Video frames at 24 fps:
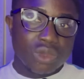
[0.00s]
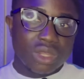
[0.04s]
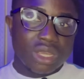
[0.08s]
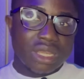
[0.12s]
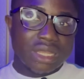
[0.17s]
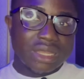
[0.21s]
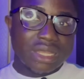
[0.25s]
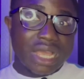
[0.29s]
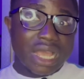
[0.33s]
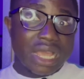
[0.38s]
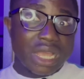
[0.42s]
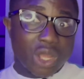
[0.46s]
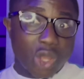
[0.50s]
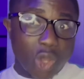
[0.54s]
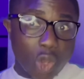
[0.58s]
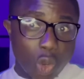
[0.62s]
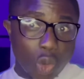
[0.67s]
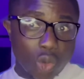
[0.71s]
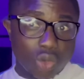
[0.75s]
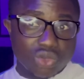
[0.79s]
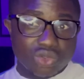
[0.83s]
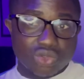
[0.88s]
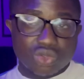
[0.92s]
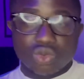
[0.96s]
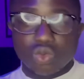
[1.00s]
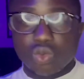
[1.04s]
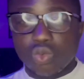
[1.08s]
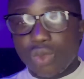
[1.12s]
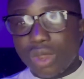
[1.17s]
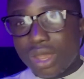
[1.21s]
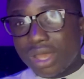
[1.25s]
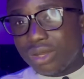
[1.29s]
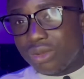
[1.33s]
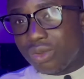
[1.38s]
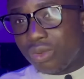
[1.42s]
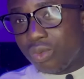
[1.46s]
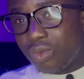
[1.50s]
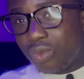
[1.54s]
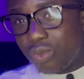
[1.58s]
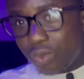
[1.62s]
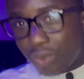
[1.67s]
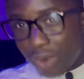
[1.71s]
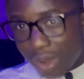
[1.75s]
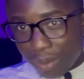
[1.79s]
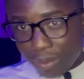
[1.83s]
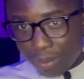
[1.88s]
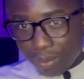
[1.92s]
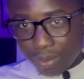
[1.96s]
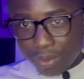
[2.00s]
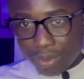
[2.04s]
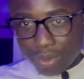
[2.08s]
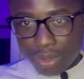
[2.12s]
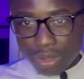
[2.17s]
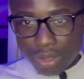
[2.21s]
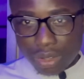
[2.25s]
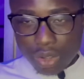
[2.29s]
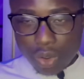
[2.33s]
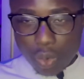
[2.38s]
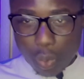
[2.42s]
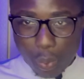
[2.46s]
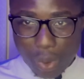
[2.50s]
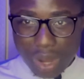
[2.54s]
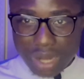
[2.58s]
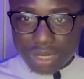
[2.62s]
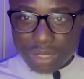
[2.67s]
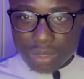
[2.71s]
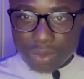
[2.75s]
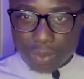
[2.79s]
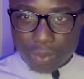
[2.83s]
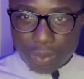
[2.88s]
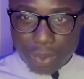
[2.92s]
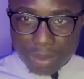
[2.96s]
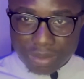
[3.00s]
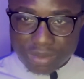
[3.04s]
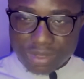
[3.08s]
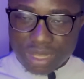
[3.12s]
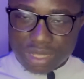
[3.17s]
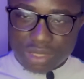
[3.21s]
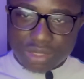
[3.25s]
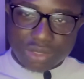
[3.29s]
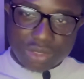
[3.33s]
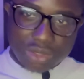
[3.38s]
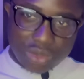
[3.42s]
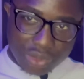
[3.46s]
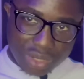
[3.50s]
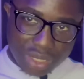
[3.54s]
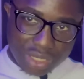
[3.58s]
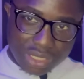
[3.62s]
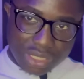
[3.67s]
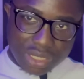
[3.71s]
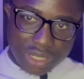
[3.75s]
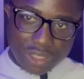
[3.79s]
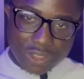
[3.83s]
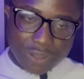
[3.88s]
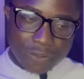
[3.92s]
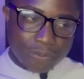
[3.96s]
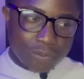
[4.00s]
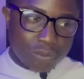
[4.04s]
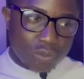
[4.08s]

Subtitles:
it then goes to where the website is located.